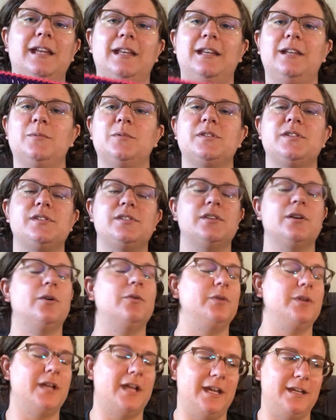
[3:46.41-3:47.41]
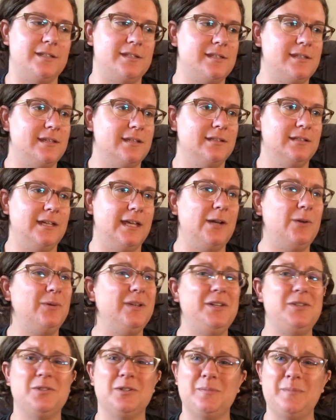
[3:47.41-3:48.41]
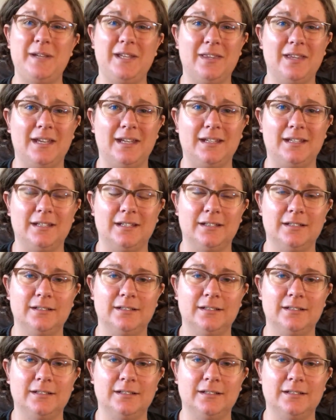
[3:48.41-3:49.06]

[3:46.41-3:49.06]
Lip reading: and it was so nice. It only took me like